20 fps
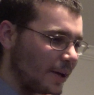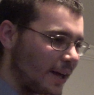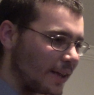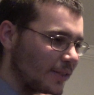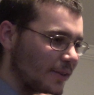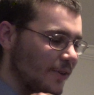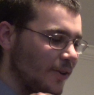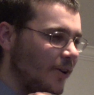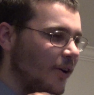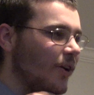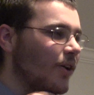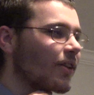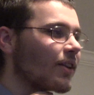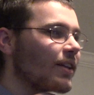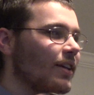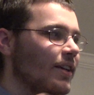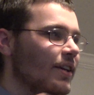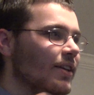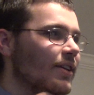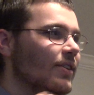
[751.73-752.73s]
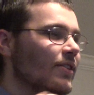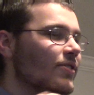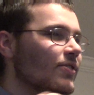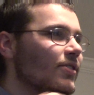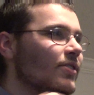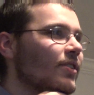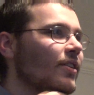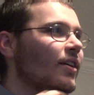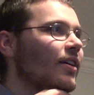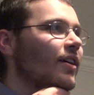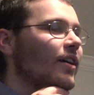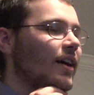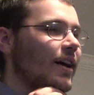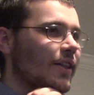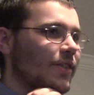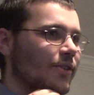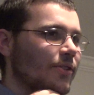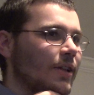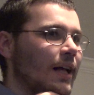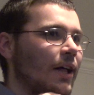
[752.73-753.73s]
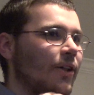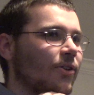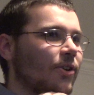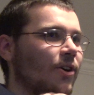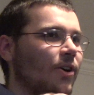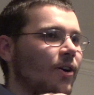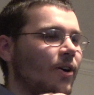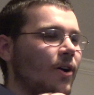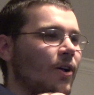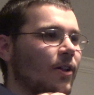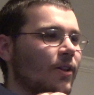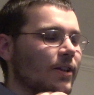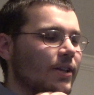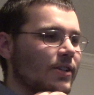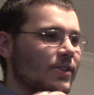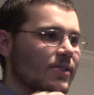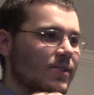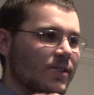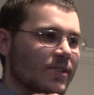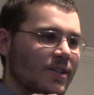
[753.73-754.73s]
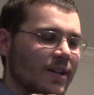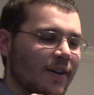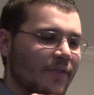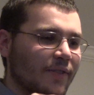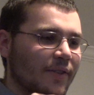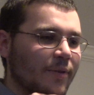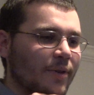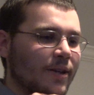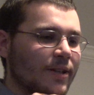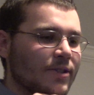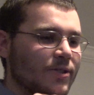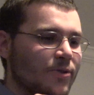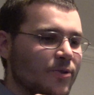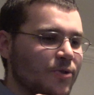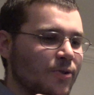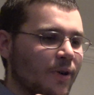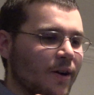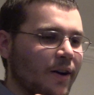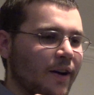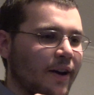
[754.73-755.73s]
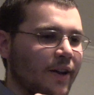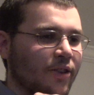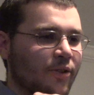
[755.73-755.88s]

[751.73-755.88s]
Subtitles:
Ethanol is ethyl alcohol is the stuff that gets you drunk.